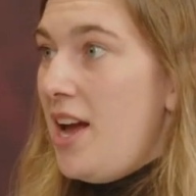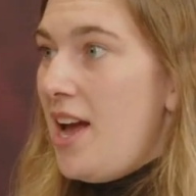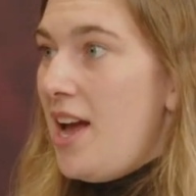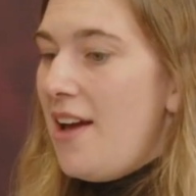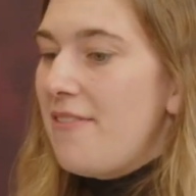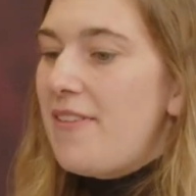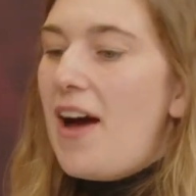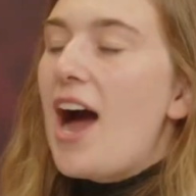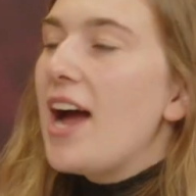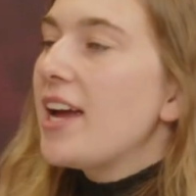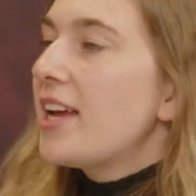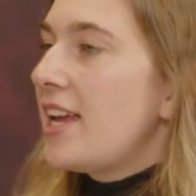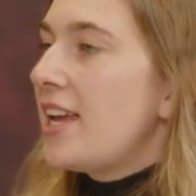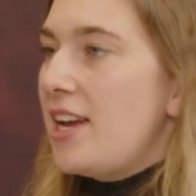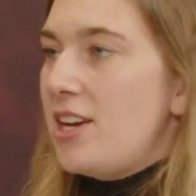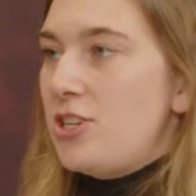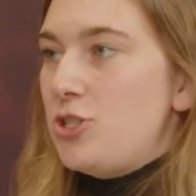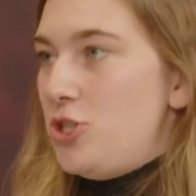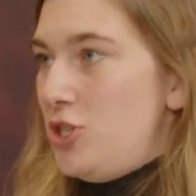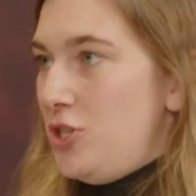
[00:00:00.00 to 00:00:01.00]
if I
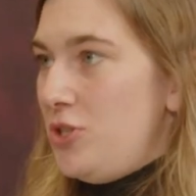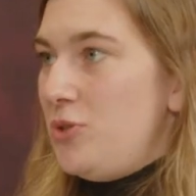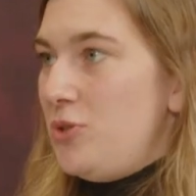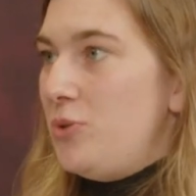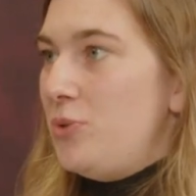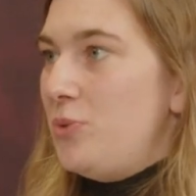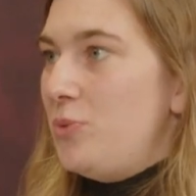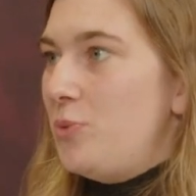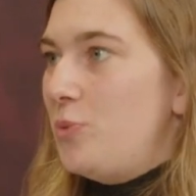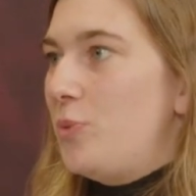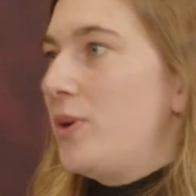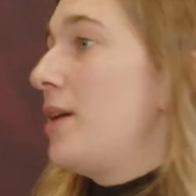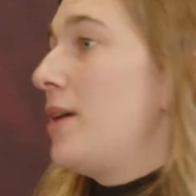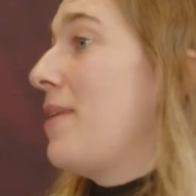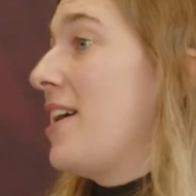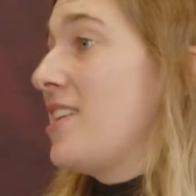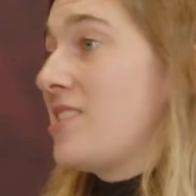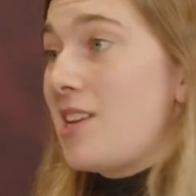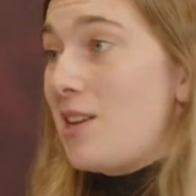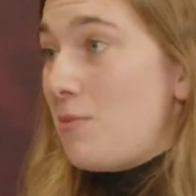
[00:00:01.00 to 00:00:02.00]
can't do what I'm
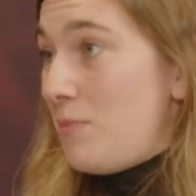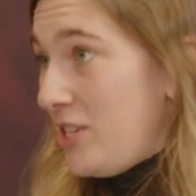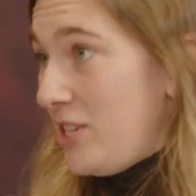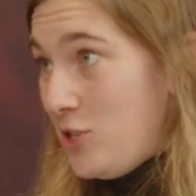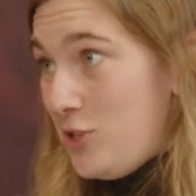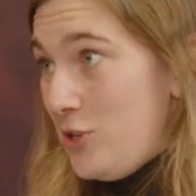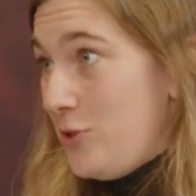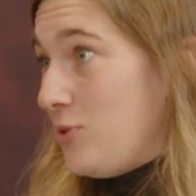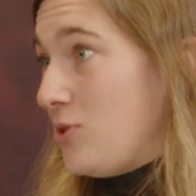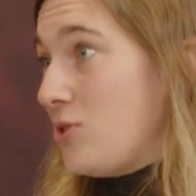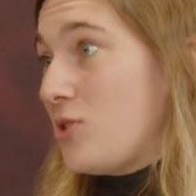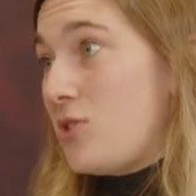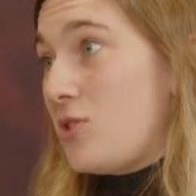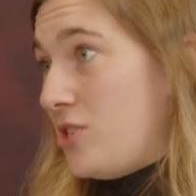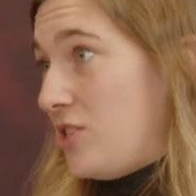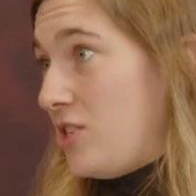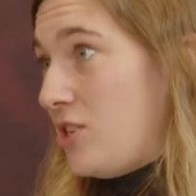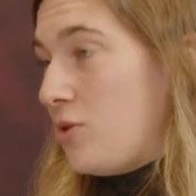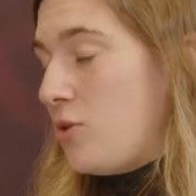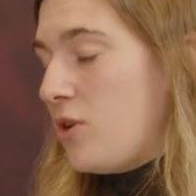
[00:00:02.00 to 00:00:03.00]
asking my students to
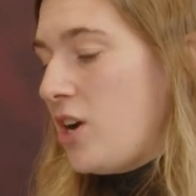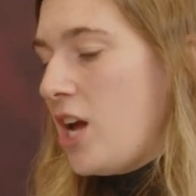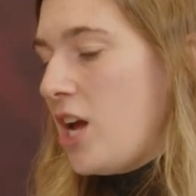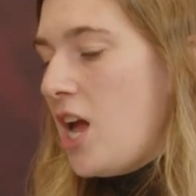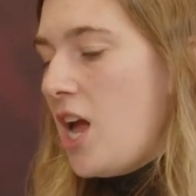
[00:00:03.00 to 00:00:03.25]
do.